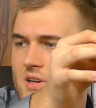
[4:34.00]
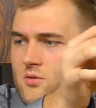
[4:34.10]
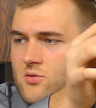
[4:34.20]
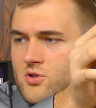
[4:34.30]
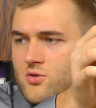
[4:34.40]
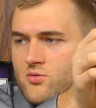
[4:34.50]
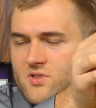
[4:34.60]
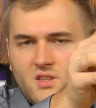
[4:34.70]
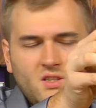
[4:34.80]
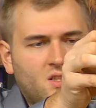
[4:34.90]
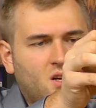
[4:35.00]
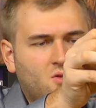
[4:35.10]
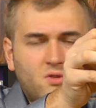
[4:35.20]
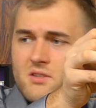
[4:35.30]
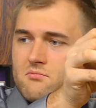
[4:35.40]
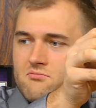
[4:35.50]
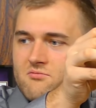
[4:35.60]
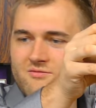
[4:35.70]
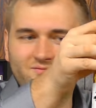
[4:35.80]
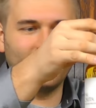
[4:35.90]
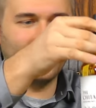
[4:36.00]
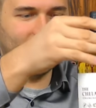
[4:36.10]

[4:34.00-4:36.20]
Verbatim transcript: they don't use any coloring. It